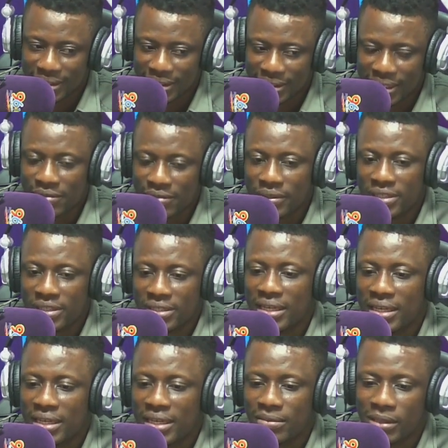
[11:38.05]
Thanks for
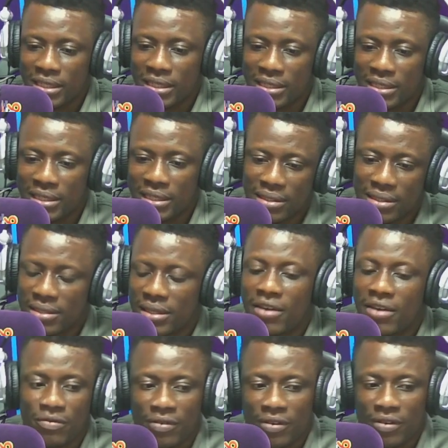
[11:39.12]
listening and please stay
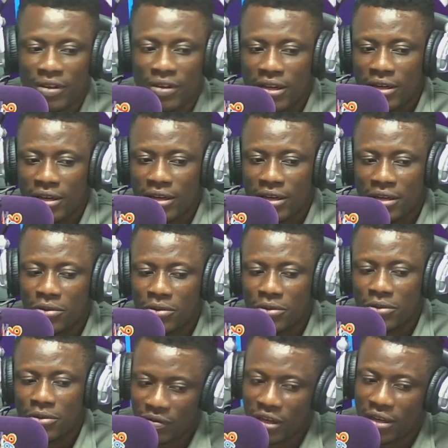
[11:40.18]
safe. Good
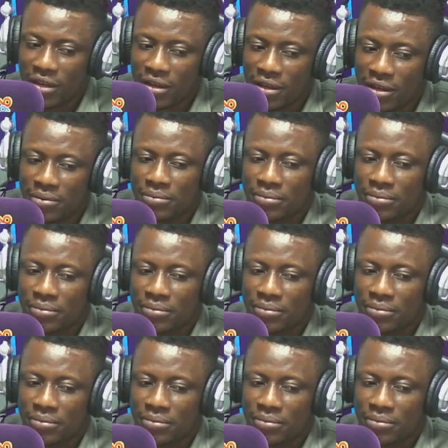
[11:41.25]
evening.